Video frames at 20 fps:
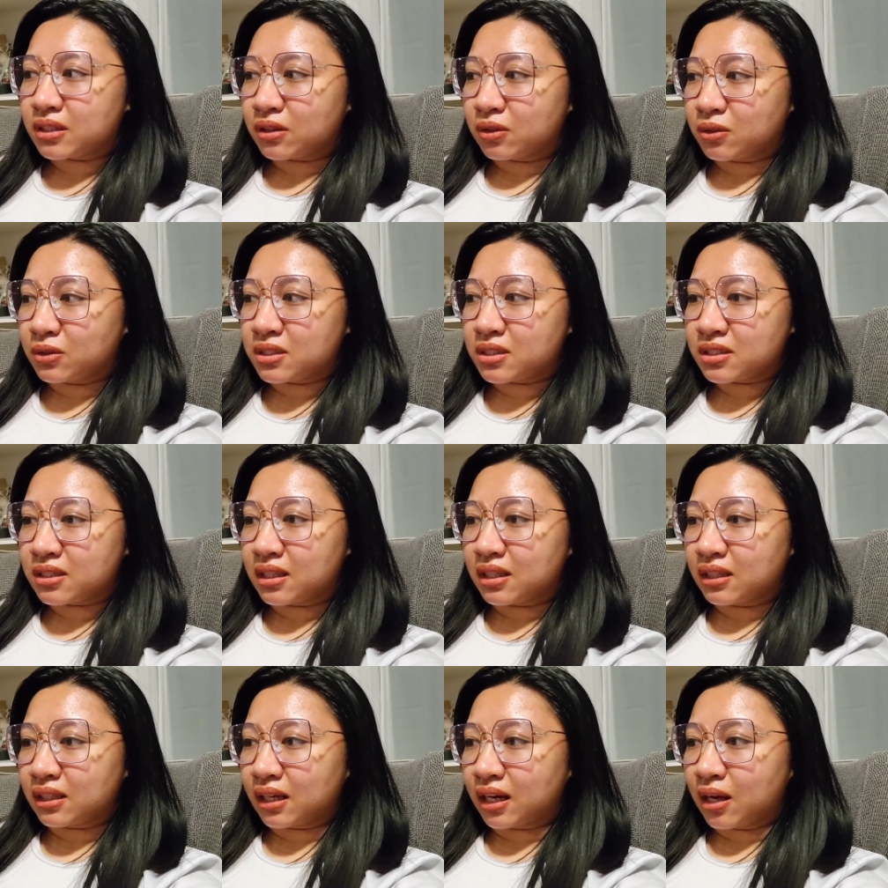the closest
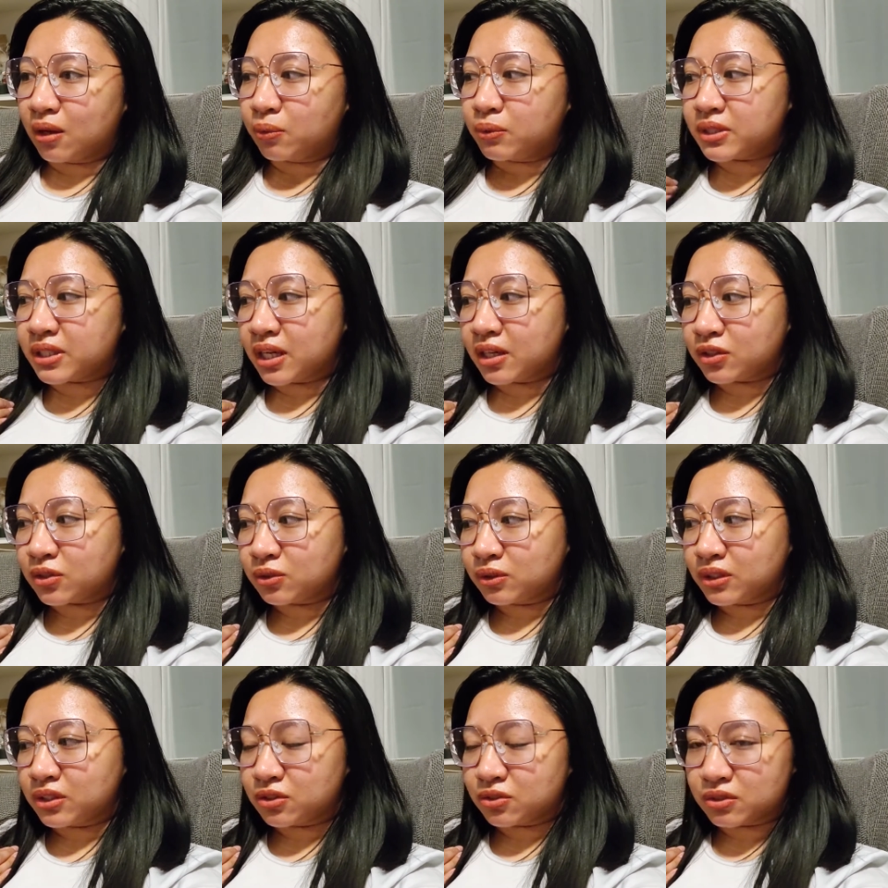thing that I was
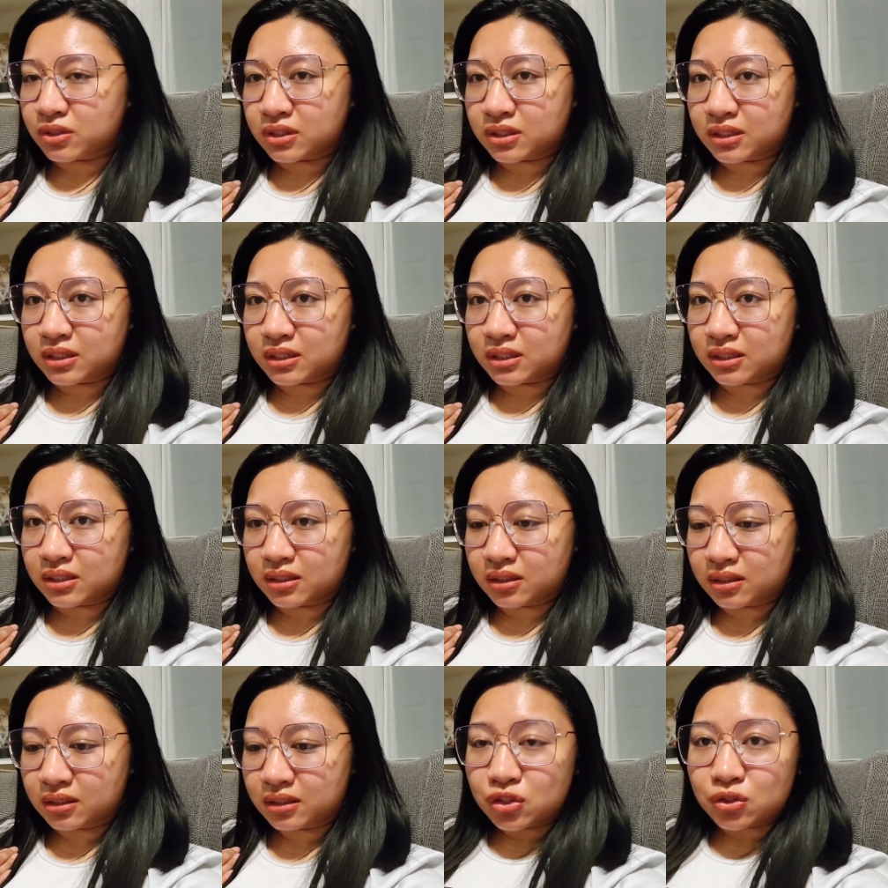actually interested
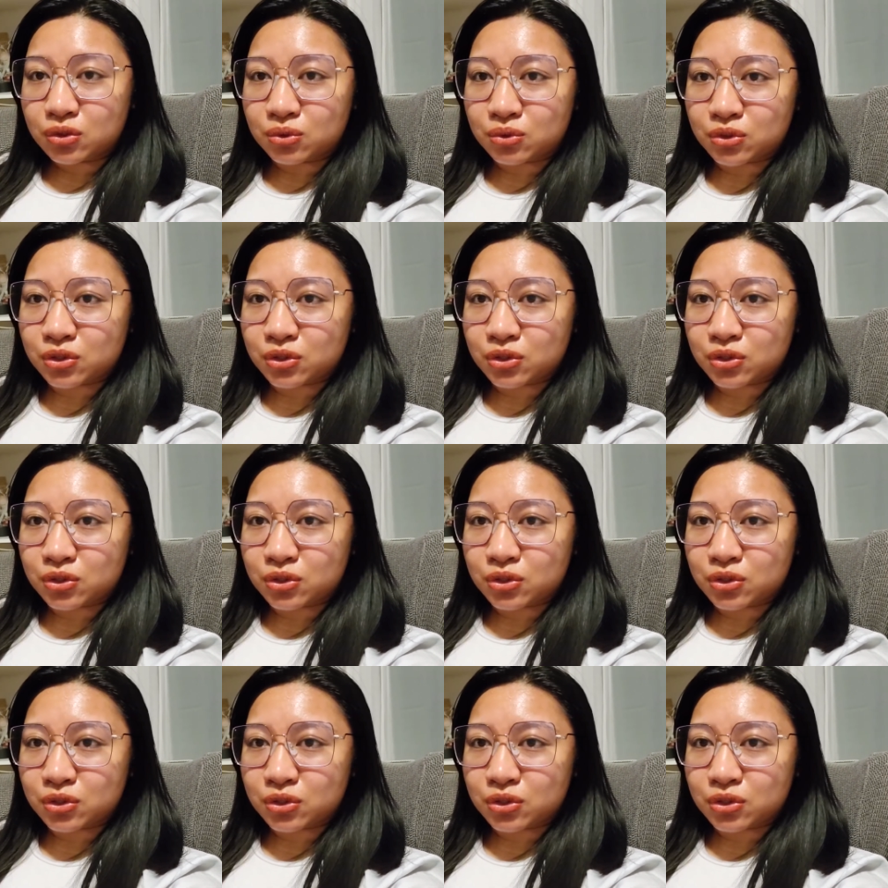in too.